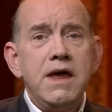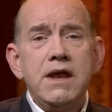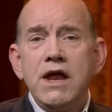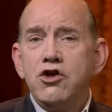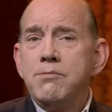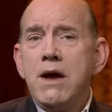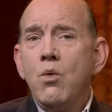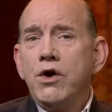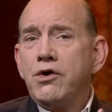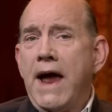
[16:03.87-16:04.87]
Now, you may
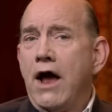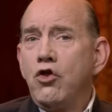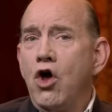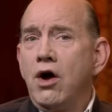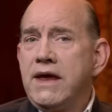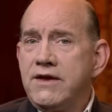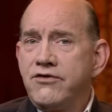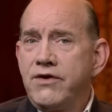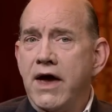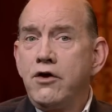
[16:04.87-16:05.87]
wonder how long he
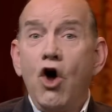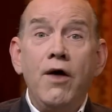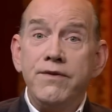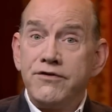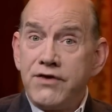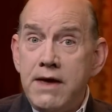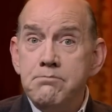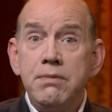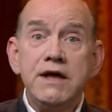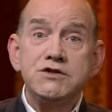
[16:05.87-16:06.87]
sat on the same
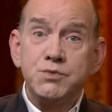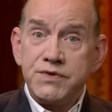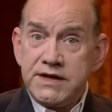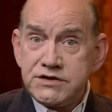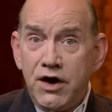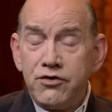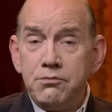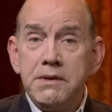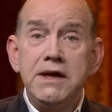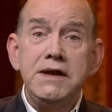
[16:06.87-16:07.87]
bench with these other
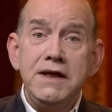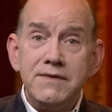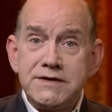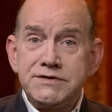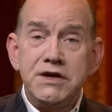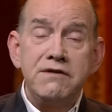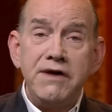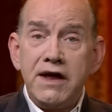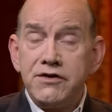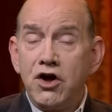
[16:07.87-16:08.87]
men in the city of
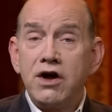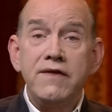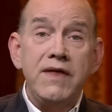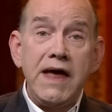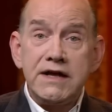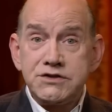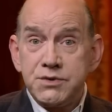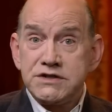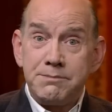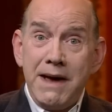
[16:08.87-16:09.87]
Antioch, and the answer
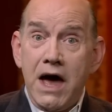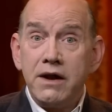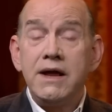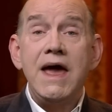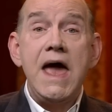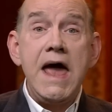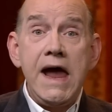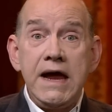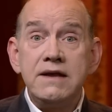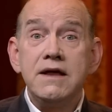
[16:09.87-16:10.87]
is about
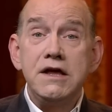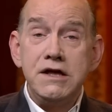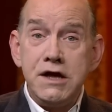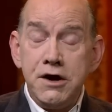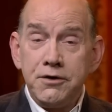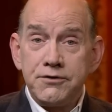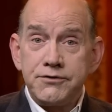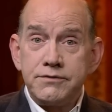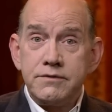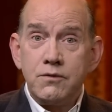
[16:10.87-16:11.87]
eight
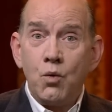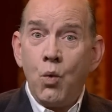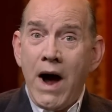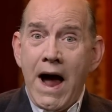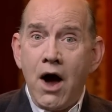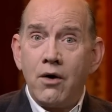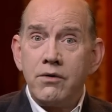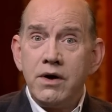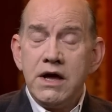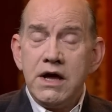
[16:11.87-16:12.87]
years. Wow.
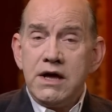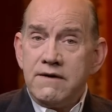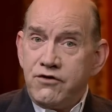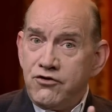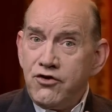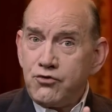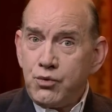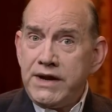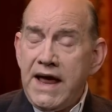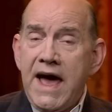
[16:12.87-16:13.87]
If you just
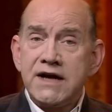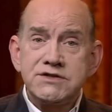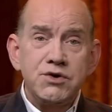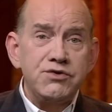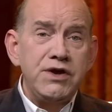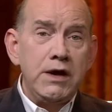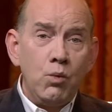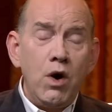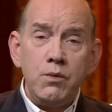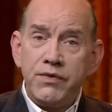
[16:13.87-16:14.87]
read Acts 13
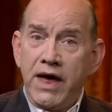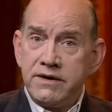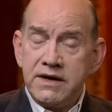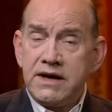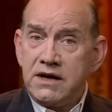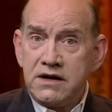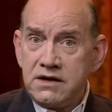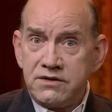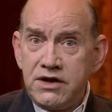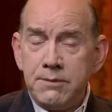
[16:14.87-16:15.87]
1 without digging a
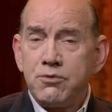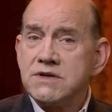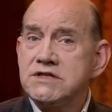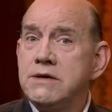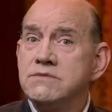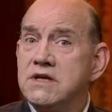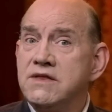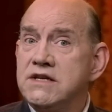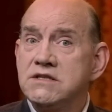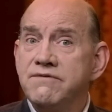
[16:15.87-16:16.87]
little deeper, it seems that
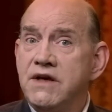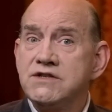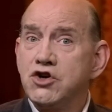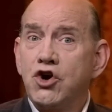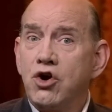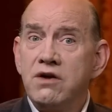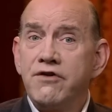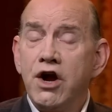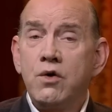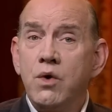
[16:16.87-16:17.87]
these events occurred
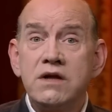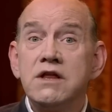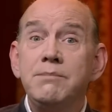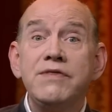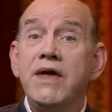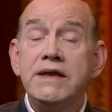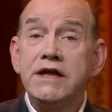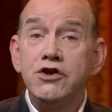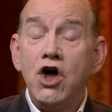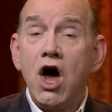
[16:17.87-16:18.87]
very quickly, but they
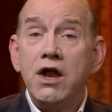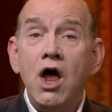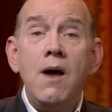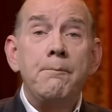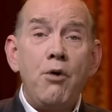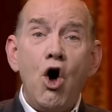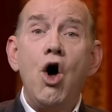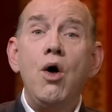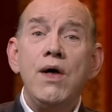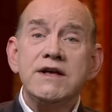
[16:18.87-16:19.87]
did not.
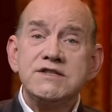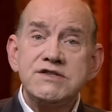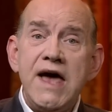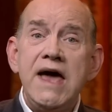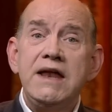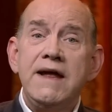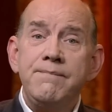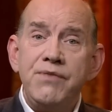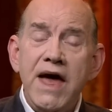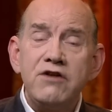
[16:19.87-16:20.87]
Paul sat
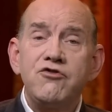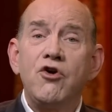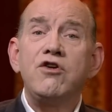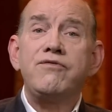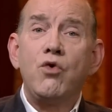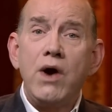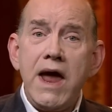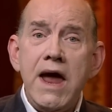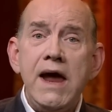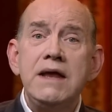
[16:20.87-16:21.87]
in that church for
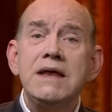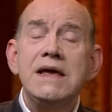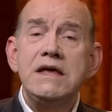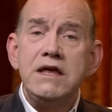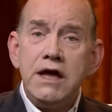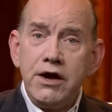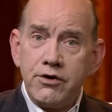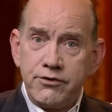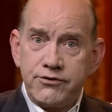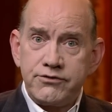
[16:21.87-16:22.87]
eight
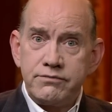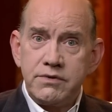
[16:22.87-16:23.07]
years.